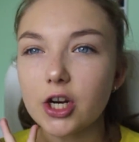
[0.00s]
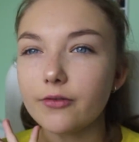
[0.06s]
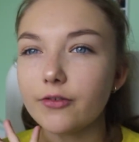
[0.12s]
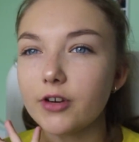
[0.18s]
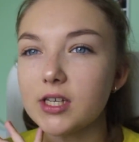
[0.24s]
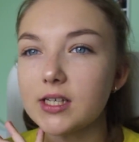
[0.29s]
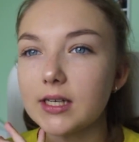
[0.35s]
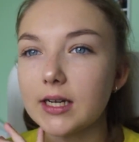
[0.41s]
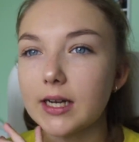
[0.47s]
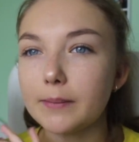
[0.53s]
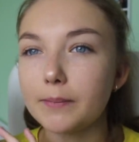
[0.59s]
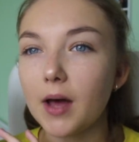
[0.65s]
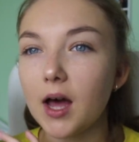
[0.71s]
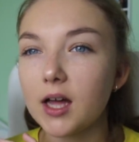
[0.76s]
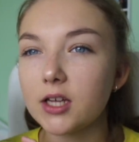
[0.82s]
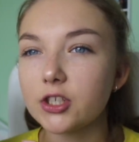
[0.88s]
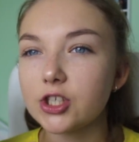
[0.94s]
I recently
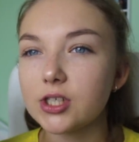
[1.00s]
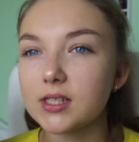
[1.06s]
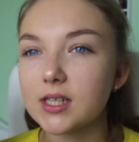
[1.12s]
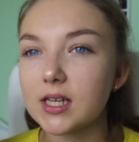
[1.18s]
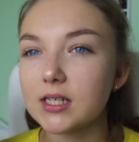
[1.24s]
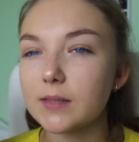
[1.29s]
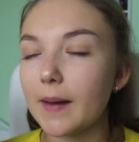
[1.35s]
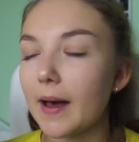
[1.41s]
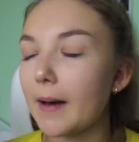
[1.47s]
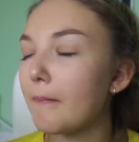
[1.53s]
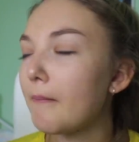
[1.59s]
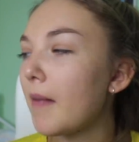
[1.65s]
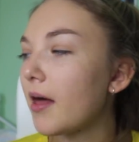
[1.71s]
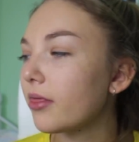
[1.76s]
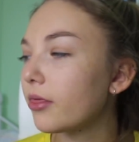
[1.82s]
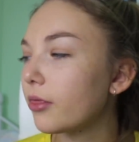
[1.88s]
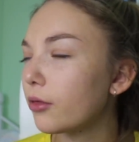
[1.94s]
purchased this about a
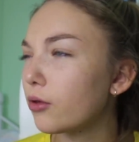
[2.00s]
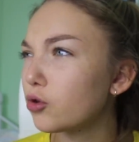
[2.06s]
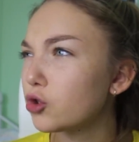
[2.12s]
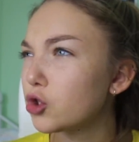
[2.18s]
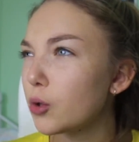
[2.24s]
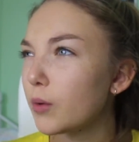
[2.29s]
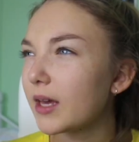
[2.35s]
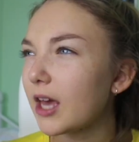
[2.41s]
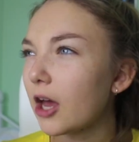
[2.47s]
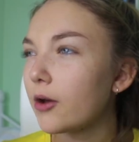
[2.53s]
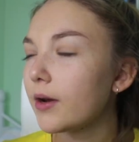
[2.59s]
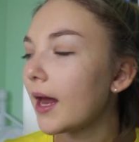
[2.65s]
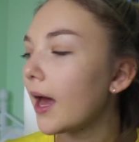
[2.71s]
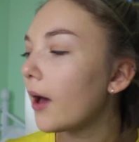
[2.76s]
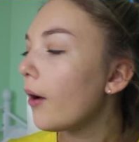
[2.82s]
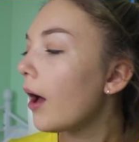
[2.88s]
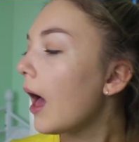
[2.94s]
month or 2 ago
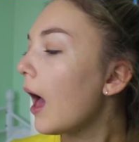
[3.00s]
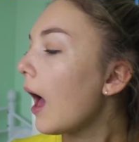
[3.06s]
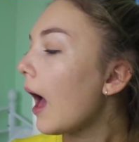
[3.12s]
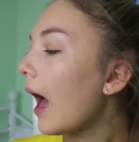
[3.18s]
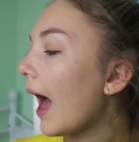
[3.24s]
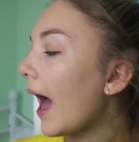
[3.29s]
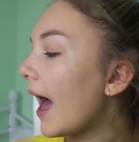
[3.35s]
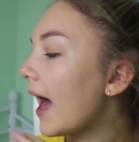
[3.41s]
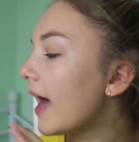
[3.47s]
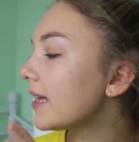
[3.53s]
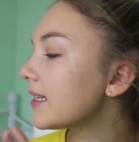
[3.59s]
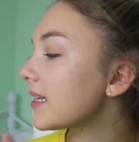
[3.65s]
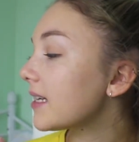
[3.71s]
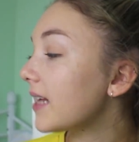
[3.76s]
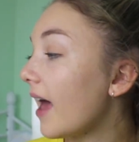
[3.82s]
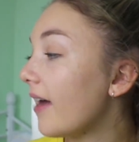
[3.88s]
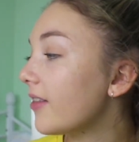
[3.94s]
now, and
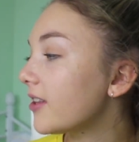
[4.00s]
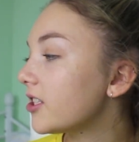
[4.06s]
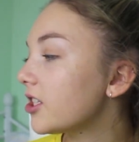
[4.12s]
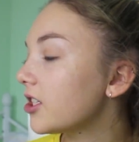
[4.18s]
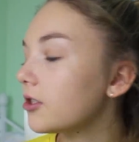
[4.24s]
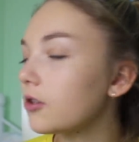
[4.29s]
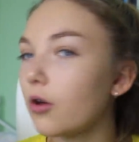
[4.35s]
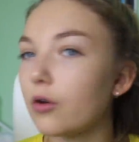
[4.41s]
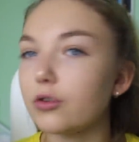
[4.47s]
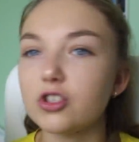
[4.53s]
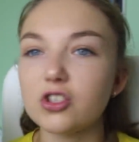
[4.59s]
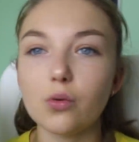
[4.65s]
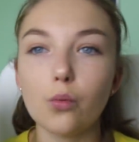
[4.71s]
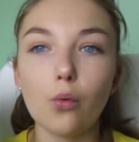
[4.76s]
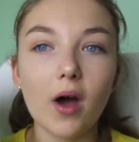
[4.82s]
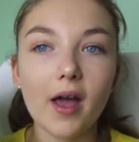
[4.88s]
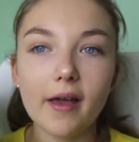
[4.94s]
yeah, this is just
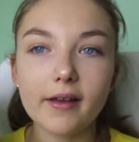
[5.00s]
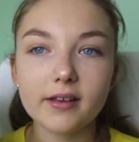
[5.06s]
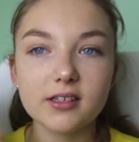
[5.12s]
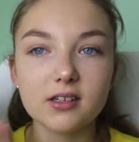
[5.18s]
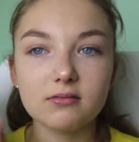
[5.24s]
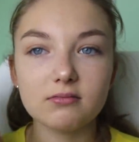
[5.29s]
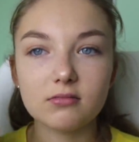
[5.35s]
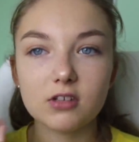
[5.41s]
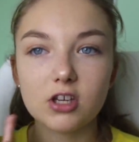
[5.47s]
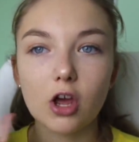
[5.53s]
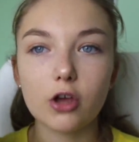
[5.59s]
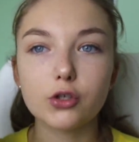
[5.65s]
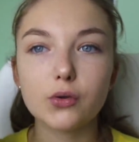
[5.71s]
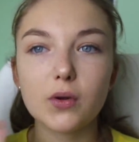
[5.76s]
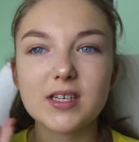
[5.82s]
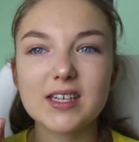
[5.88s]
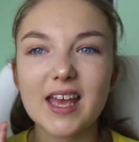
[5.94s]
a white, you know,
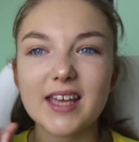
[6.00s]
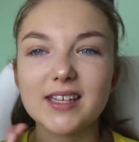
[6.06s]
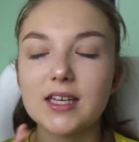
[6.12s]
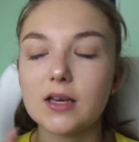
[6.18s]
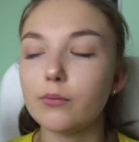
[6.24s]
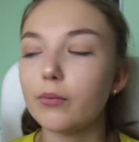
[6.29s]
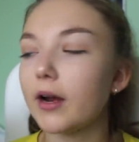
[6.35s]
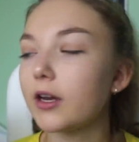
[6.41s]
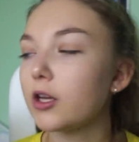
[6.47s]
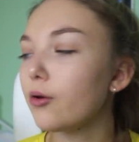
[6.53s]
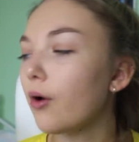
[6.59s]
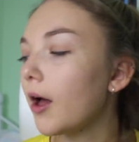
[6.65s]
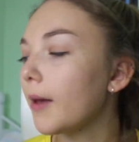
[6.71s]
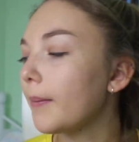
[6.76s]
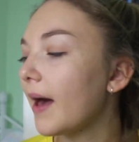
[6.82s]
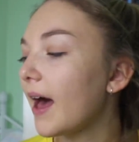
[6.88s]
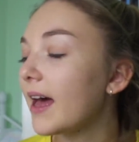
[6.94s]
2018 brand new
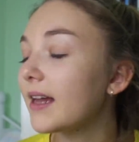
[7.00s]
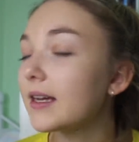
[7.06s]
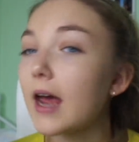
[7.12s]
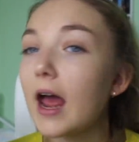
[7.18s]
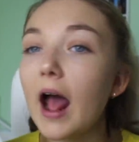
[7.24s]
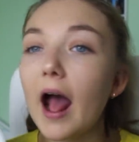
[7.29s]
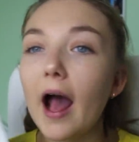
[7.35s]
iPad.